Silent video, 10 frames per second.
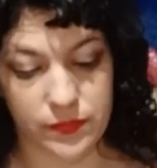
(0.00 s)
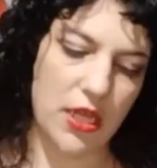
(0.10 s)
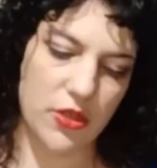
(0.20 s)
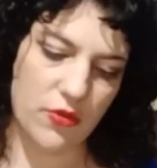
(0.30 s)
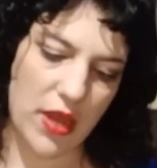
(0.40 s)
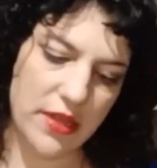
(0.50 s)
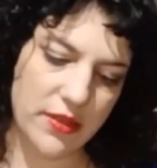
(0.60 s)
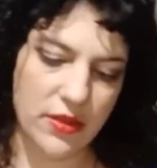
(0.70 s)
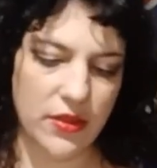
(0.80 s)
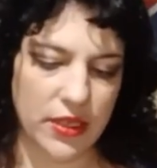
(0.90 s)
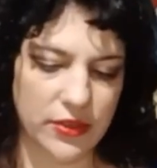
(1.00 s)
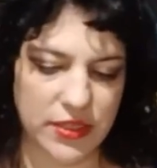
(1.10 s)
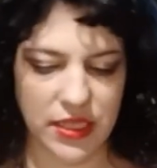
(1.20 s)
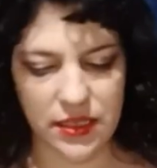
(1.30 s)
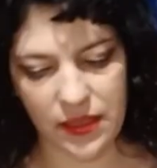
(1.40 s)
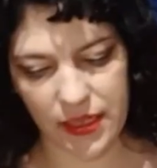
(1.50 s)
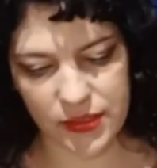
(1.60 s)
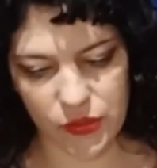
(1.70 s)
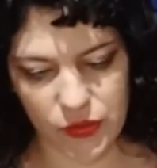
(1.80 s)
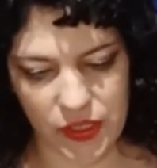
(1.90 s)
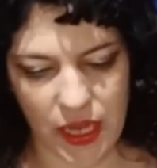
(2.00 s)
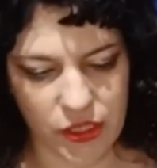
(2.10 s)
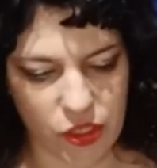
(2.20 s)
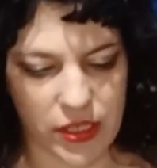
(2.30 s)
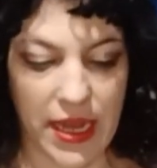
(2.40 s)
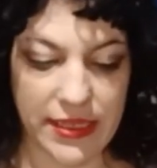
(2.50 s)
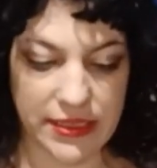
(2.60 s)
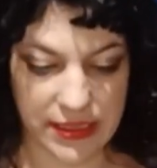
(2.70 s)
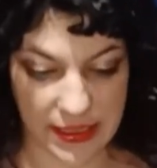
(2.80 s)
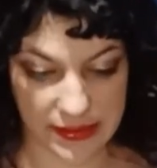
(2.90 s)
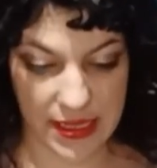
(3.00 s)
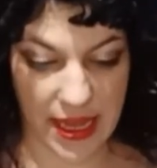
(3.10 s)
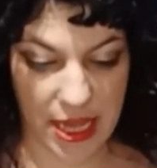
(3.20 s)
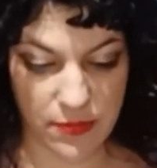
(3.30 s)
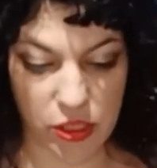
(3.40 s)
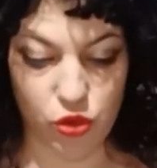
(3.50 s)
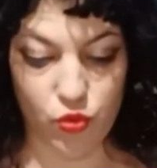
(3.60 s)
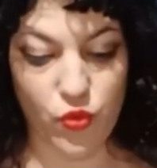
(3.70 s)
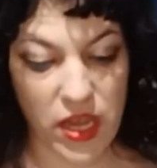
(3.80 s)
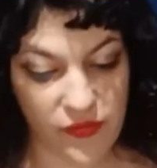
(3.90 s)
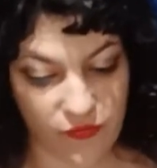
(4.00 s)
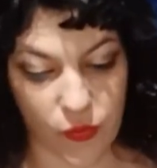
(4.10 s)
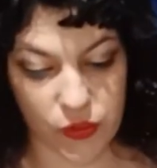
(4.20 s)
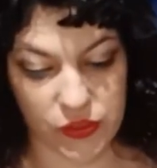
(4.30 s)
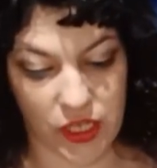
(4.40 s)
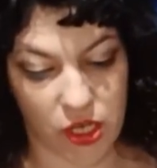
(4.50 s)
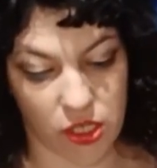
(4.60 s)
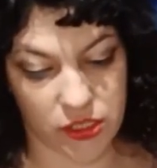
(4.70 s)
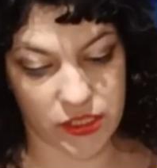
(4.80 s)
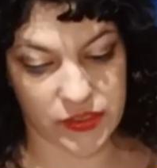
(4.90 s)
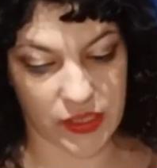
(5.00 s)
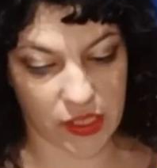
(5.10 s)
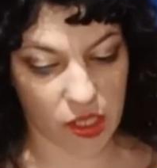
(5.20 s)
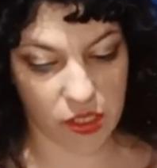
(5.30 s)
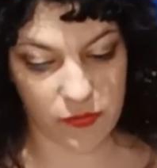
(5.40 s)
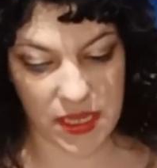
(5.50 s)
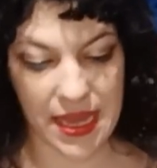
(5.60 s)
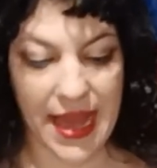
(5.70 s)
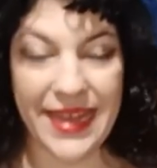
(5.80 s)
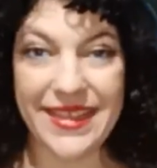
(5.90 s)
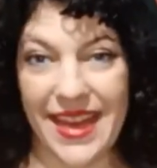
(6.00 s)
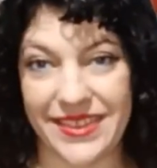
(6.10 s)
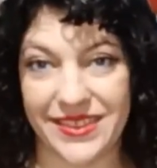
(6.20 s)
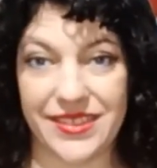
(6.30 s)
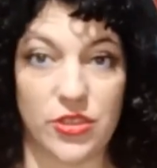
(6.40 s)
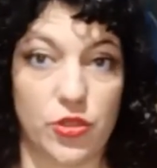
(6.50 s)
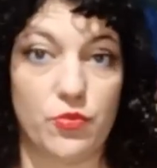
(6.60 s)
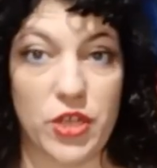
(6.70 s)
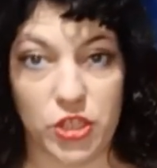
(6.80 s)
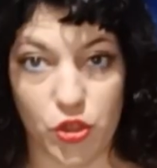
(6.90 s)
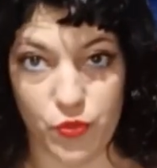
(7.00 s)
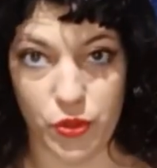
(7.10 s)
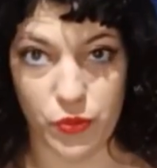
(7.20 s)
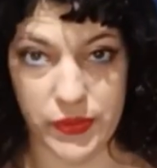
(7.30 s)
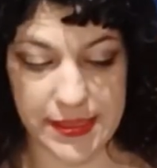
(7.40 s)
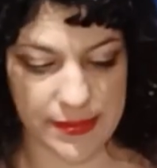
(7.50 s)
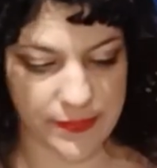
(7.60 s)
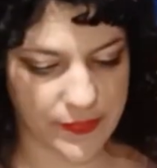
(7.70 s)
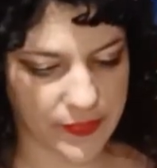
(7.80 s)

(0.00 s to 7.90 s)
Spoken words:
It created the Continental Association, and it had the aim to reinforce the colony's economy against the British troops.